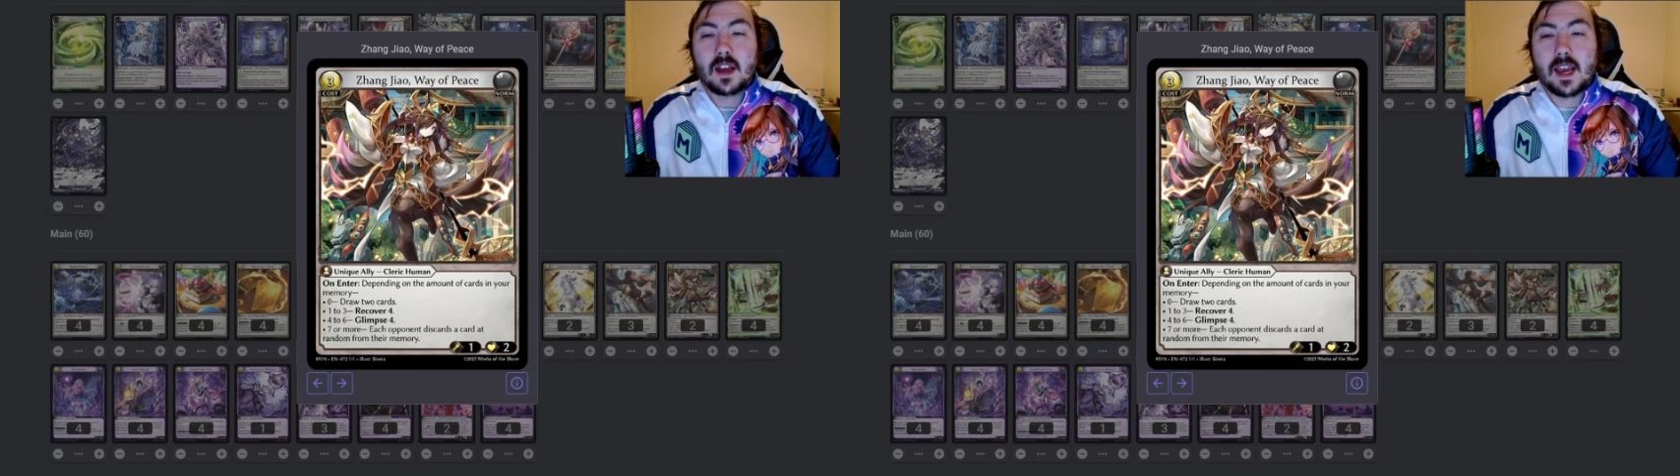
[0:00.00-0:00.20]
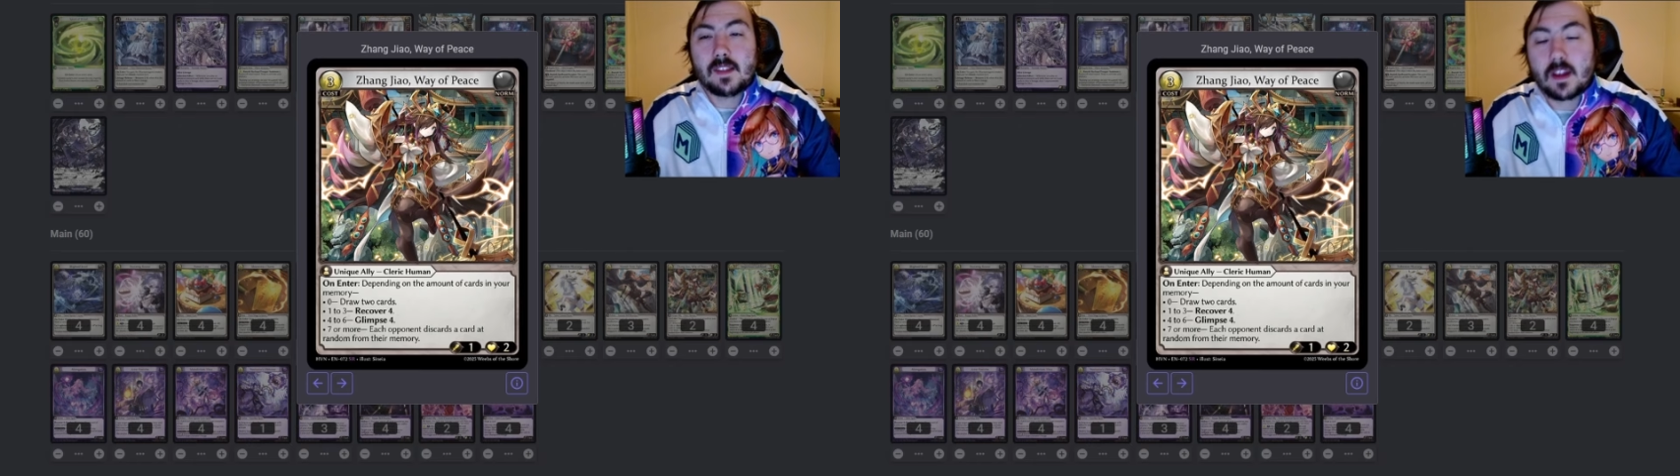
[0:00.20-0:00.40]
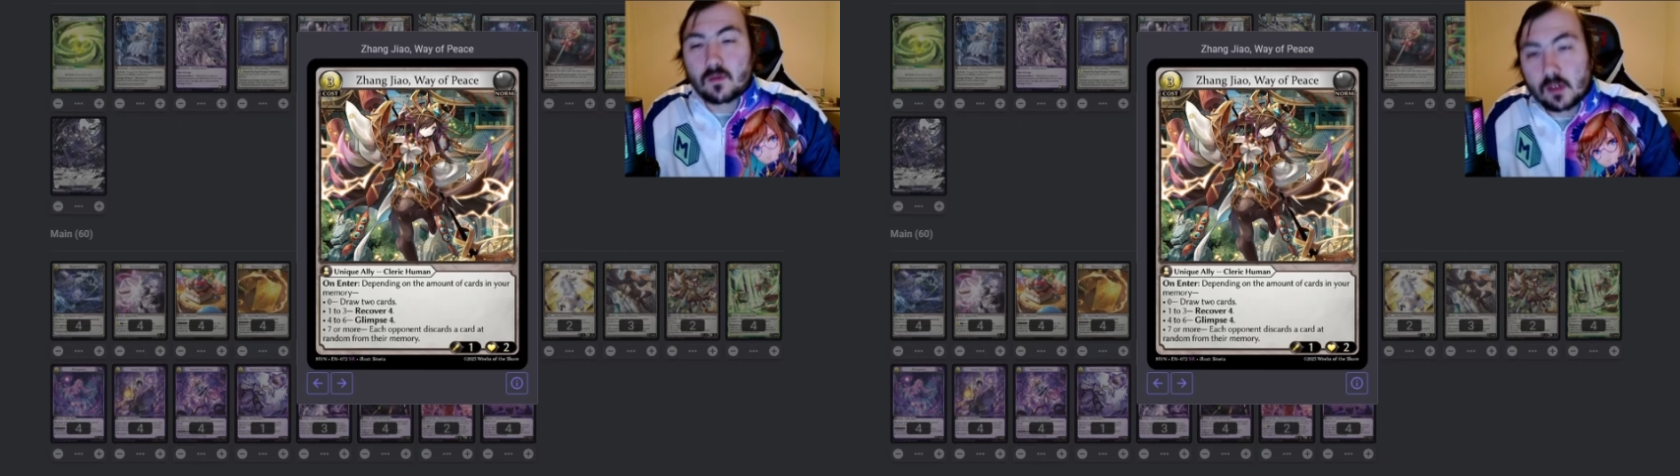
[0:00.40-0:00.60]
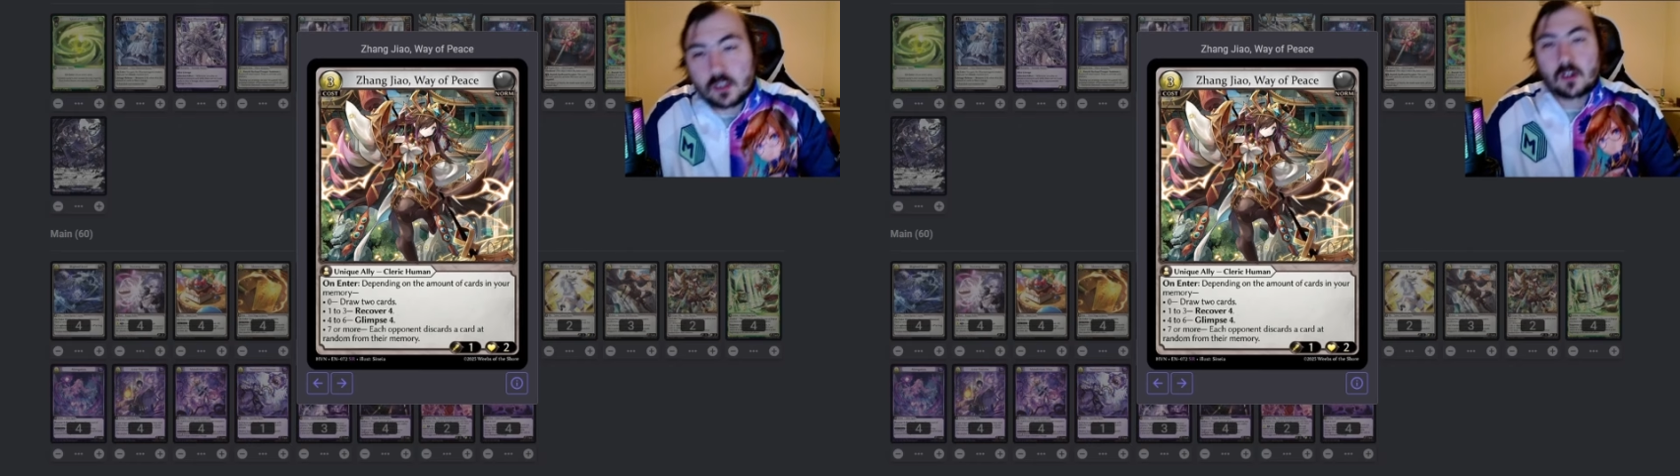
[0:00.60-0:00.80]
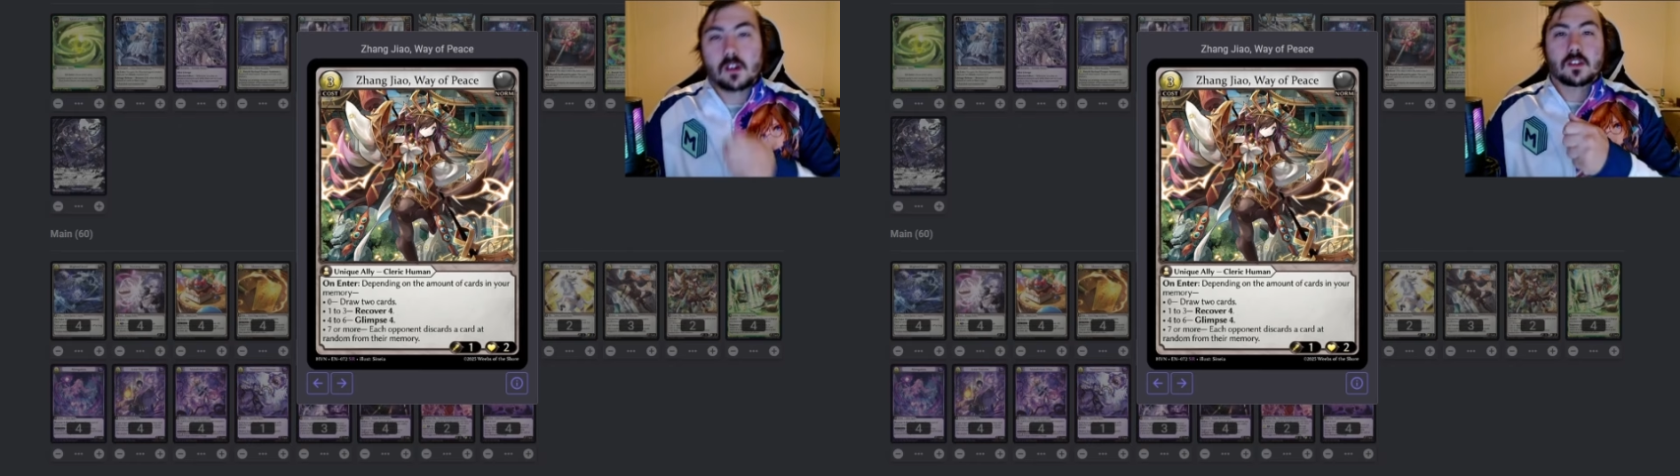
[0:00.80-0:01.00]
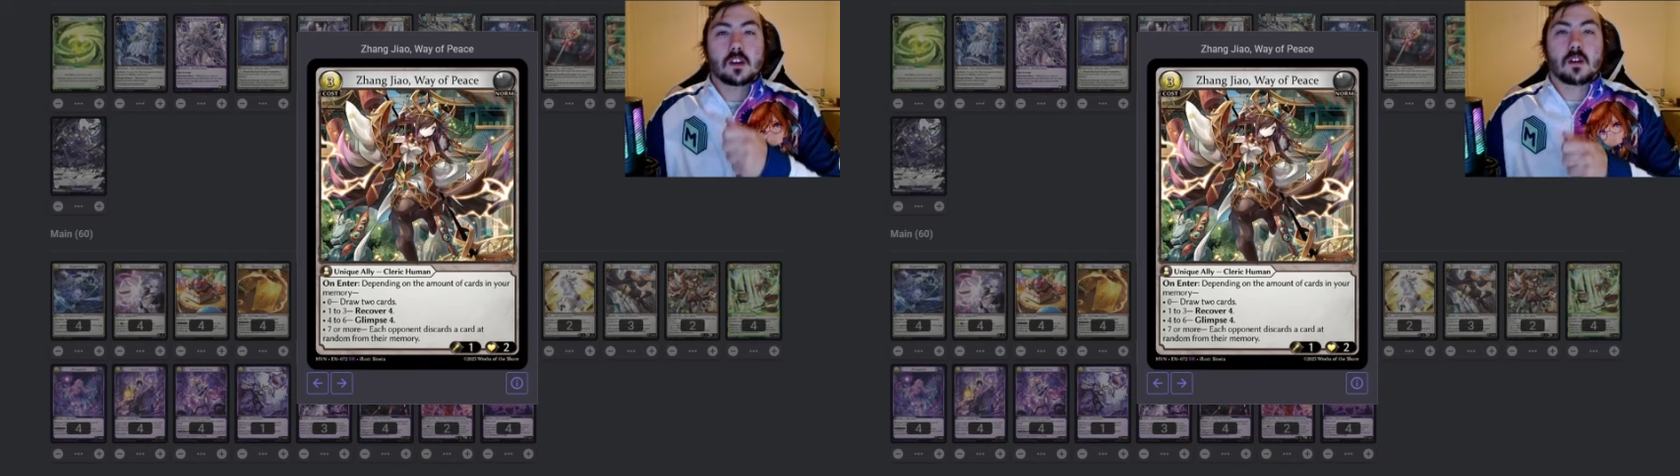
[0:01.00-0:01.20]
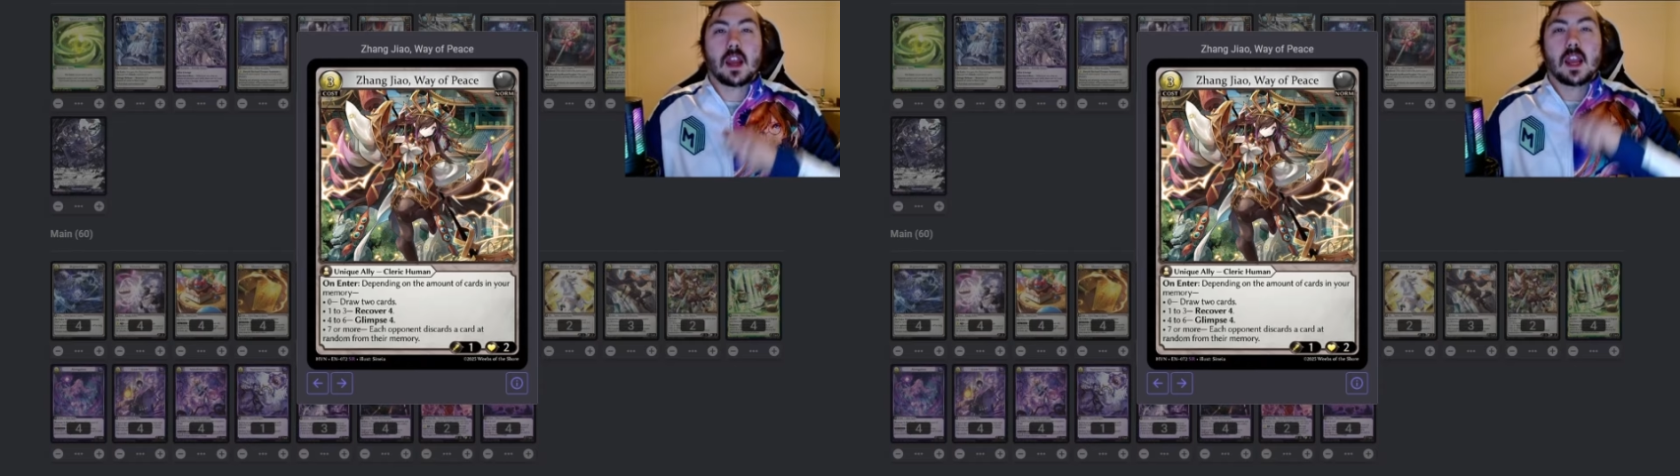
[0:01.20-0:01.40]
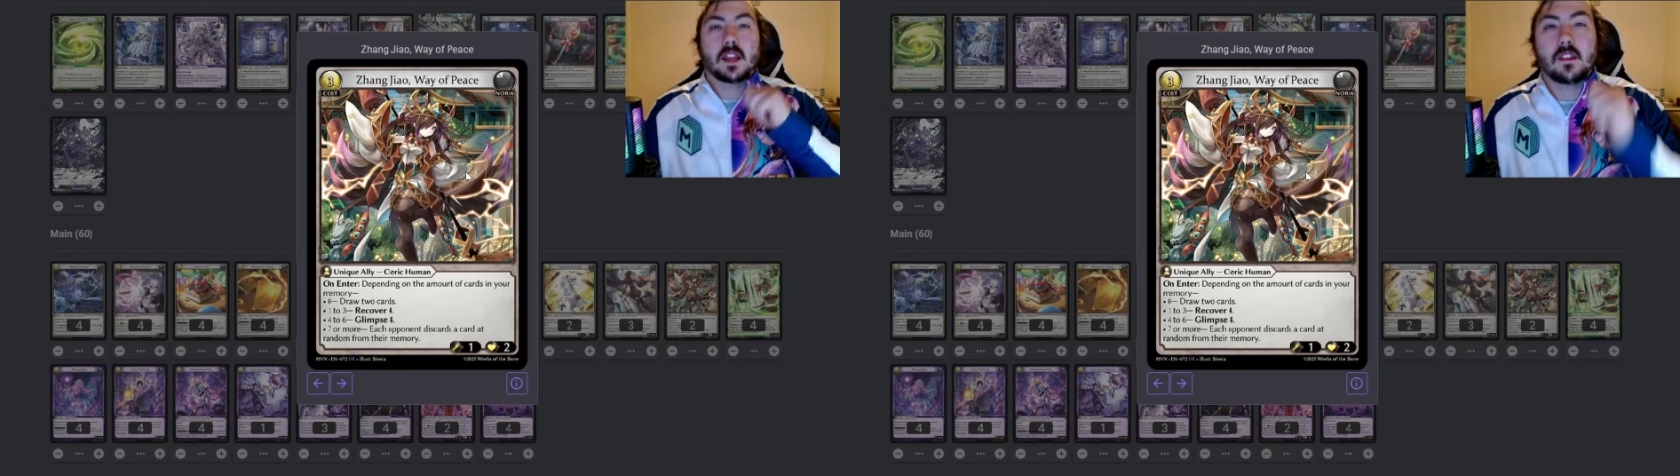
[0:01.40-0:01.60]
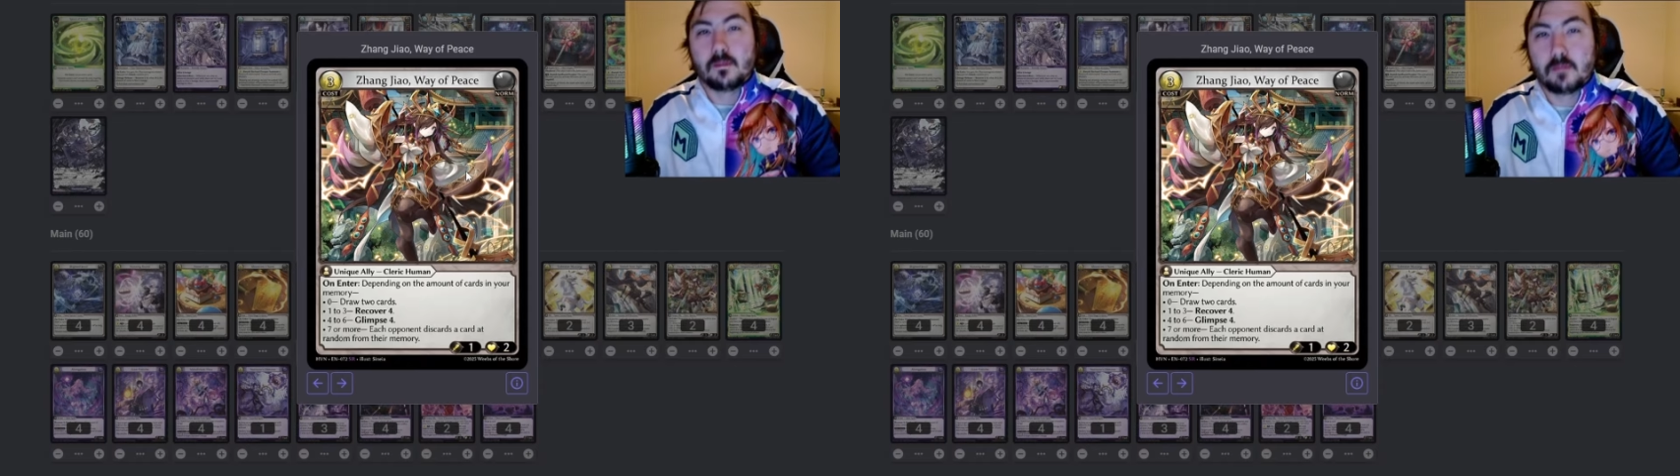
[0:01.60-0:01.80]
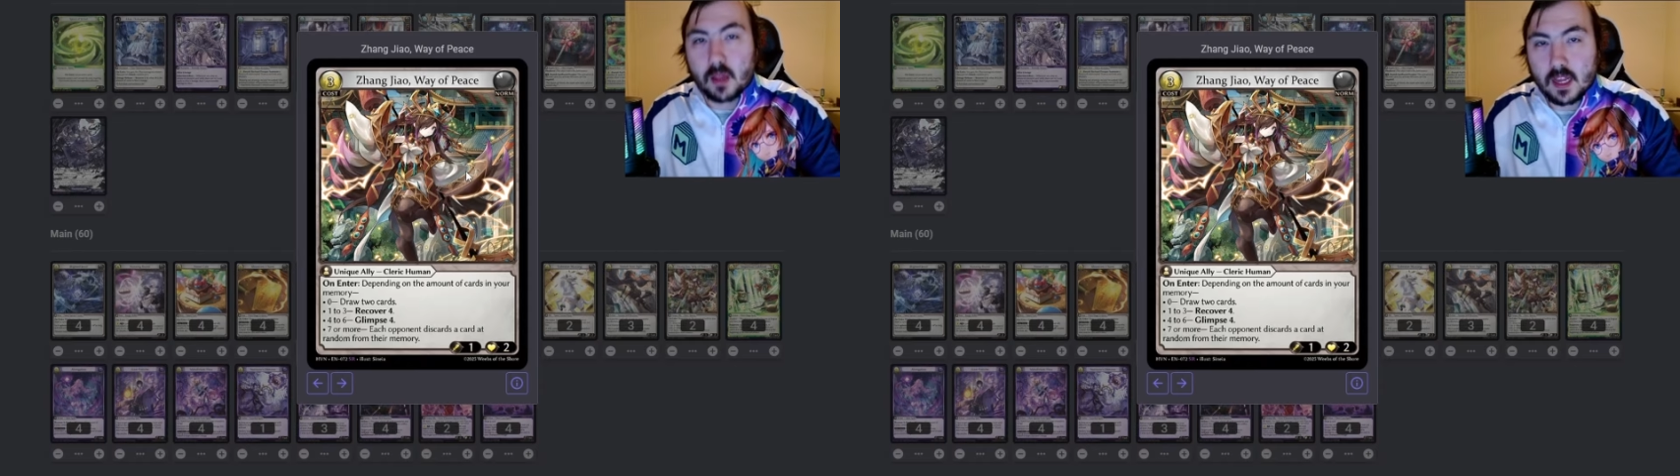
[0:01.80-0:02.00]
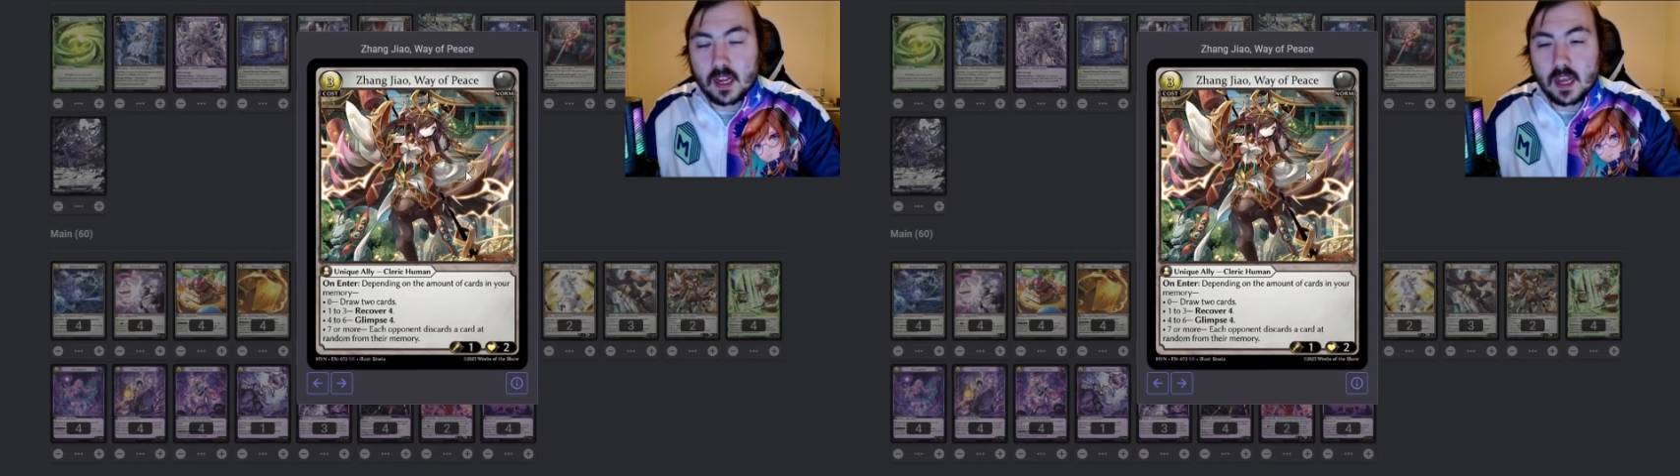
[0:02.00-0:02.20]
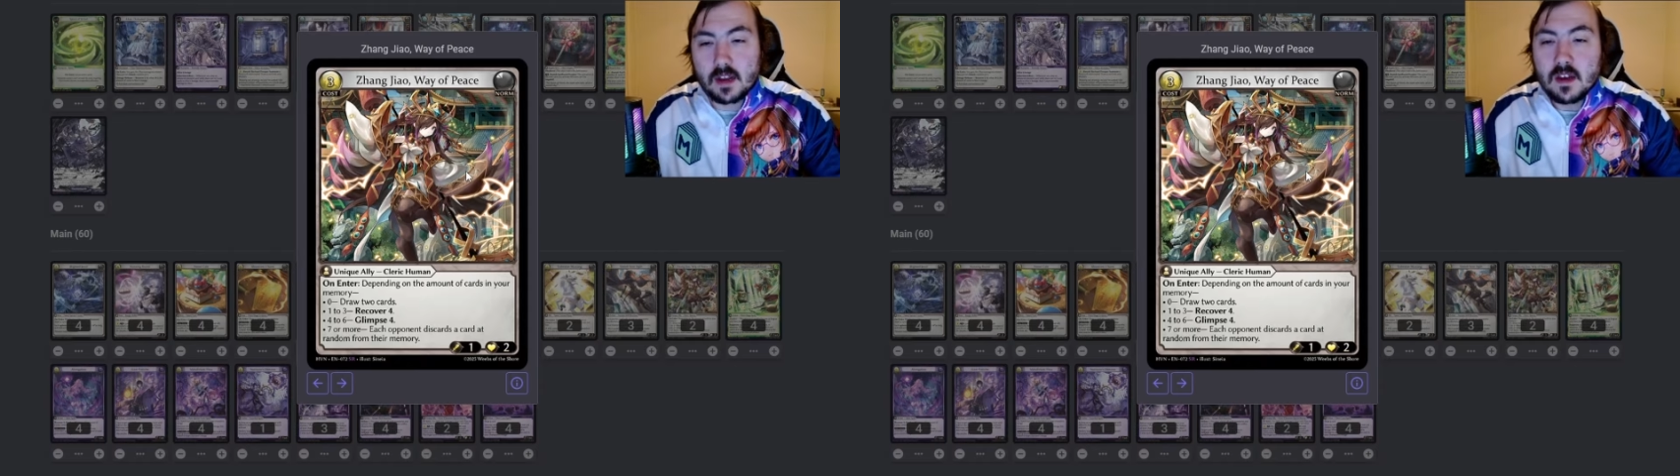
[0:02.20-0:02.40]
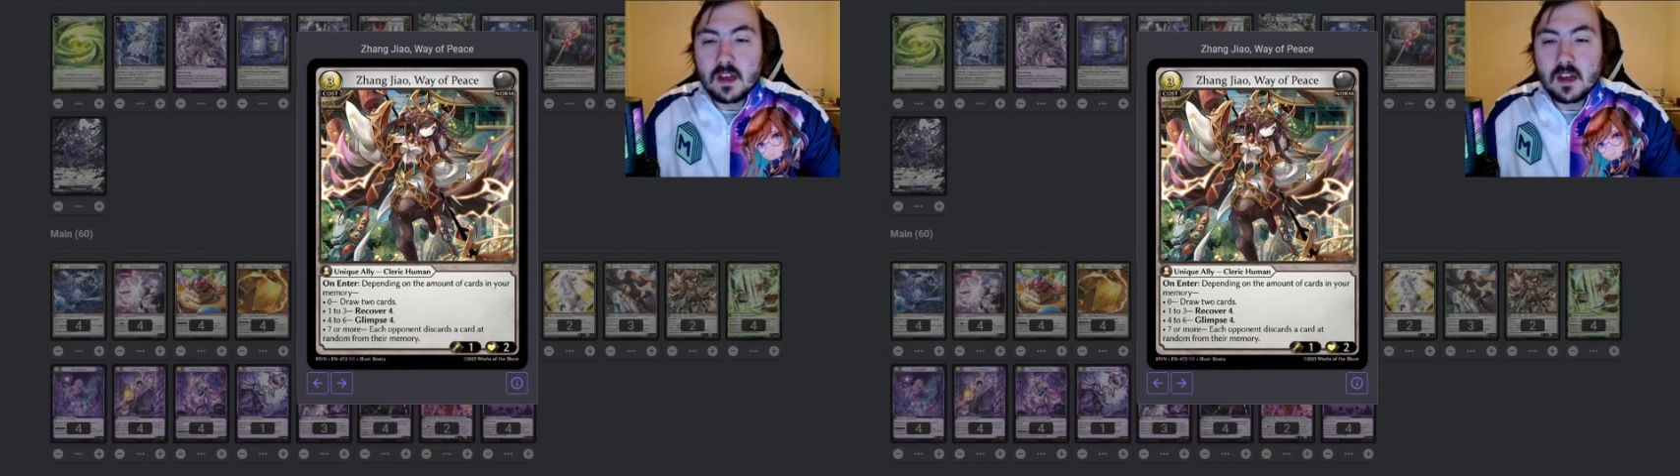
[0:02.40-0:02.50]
and then return it to your hand and then play it again.